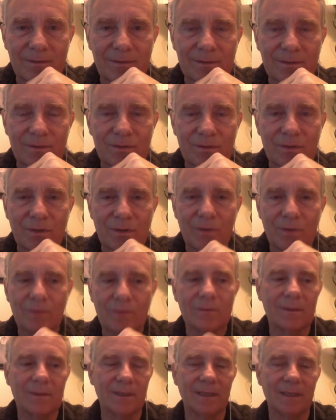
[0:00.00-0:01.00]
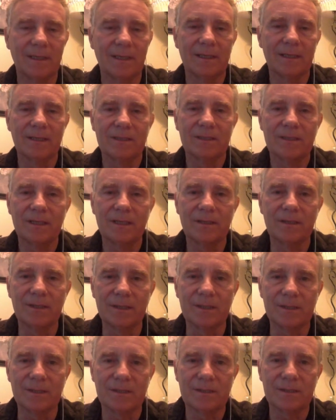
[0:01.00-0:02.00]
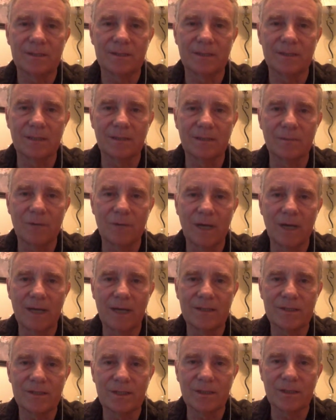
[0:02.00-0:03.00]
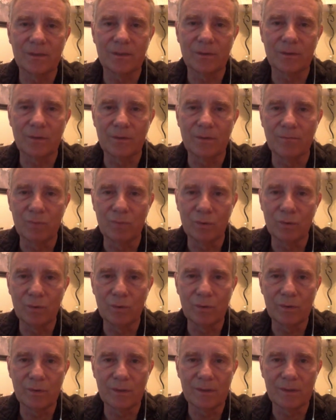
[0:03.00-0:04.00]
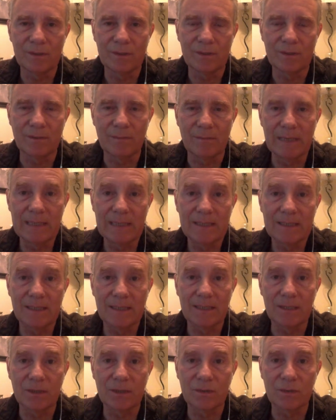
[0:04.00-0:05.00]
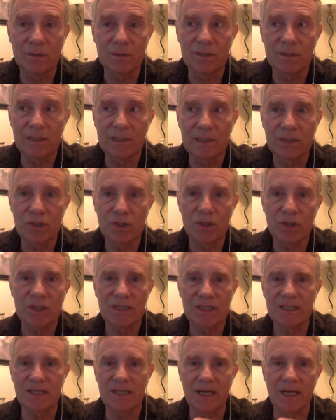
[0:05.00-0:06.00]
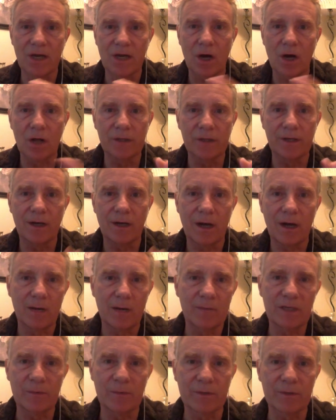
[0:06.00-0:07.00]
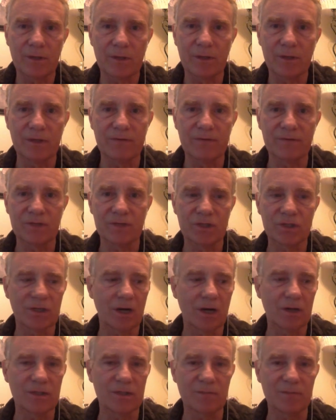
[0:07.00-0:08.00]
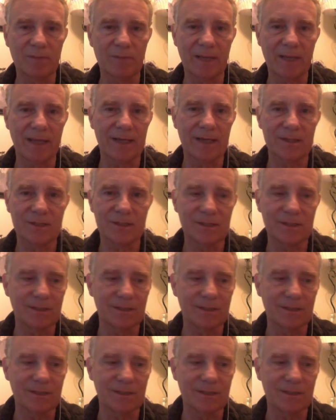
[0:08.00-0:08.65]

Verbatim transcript: that respect. Totally. Like you said, the sun rising or the moon, it's amazing that those things just stay all in harmony with all the different stars and planets, and